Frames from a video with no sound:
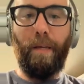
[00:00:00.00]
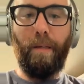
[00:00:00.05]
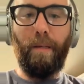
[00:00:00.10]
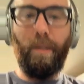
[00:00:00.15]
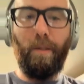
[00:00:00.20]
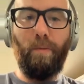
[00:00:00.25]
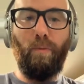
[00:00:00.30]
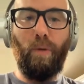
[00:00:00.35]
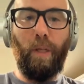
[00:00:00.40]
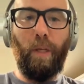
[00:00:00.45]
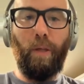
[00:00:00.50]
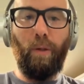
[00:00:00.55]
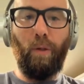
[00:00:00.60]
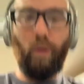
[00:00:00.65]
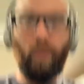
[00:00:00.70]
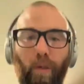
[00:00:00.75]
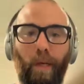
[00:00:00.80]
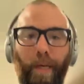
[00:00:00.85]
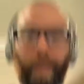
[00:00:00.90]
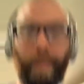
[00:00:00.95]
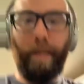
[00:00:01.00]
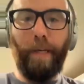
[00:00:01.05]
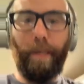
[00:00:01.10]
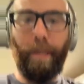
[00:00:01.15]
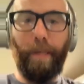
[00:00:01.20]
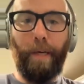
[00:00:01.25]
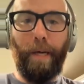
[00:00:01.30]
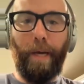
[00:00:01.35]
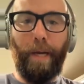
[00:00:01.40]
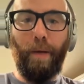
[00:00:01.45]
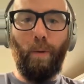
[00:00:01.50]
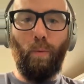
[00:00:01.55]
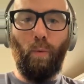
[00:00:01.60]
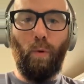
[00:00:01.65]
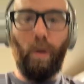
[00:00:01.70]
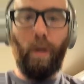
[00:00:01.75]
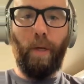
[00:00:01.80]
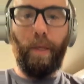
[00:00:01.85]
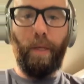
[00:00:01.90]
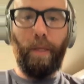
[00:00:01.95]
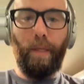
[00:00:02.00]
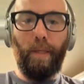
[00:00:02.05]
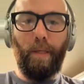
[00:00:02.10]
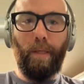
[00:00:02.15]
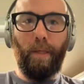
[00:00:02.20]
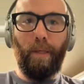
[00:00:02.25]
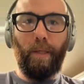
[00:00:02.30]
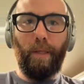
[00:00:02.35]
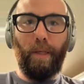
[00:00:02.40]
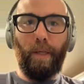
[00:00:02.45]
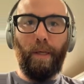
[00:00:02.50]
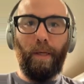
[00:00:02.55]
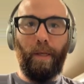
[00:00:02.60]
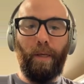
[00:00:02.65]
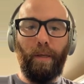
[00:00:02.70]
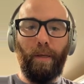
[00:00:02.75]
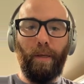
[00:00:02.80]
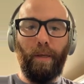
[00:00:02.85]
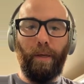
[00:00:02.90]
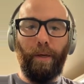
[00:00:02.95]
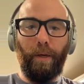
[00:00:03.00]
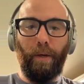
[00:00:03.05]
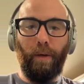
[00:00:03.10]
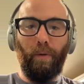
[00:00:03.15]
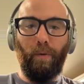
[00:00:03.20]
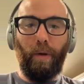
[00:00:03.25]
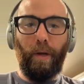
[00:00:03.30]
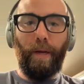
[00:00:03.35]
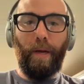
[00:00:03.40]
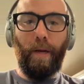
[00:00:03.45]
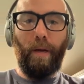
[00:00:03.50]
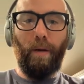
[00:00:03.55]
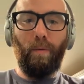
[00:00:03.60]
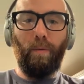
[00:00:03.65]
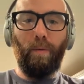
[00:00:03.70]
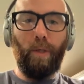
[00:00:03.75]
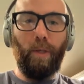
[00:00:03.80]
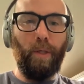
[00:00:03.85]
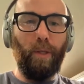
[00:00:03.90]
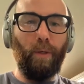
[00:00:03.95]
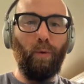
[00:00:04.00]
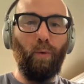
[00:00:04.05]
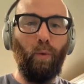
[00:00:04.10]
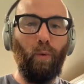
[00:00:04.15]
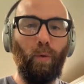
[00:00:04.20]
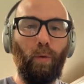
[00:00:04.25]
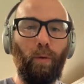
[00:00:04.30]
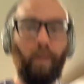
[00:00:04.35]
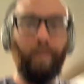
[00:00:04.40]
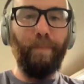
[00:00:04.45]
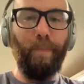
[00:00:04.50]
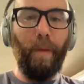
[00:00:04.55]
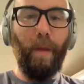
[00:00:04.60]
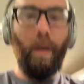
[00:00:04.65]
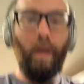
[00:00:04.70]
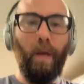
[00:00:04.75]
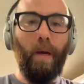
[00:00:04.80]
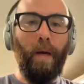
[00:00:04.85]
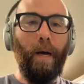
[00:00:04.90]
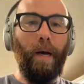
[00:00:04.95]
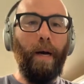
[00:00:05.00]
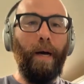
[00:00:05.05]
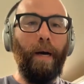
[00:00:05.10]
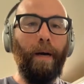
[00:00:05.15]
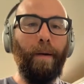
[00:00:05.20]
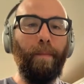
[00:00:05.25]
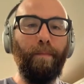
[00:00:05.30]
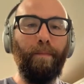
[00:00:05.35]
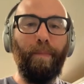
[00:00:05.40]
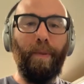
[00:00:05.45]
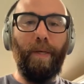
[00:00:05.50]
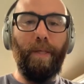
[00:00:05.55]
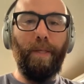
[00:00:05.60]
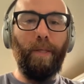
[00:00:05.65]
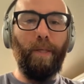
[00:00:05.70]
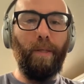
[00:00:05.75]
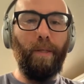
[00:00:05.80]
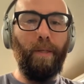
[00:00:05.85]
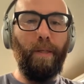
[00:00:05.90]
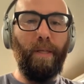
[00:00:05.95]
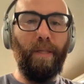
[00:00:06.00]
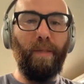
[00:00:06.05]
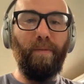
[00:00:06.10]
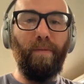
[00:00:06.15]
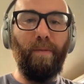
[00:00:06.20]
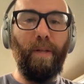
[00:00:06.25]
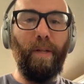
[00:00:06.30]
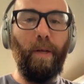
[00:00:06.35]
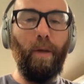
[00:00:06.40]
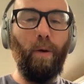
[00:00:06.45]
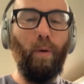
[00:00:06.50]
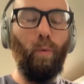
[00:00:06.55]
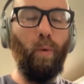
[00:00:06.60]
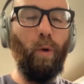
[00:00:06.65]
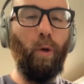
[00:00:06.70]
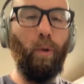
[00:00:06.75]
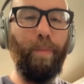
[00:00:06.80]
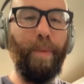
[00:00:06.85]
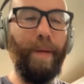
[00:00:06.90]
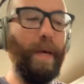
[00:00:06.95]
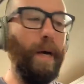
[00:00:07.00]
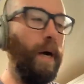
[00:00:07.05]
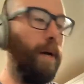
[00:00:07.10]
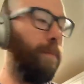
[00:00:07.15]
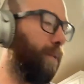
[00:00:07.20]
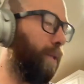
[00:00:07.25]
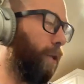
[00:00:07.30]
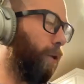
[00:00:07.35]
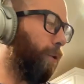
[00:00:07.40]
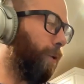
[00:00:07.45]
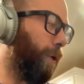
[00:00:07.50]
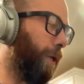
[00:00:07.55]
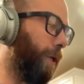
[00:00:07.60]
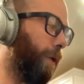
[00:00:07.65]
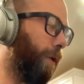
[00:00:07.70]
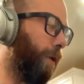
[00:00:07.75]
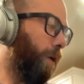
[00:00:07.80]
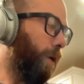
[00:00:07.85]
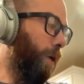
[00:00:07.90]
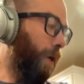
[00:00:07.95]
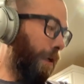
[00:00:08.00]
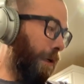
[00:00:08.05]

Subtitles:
and it doesn't really look like anyone is in here right now, which is cool. But this video will be uploaded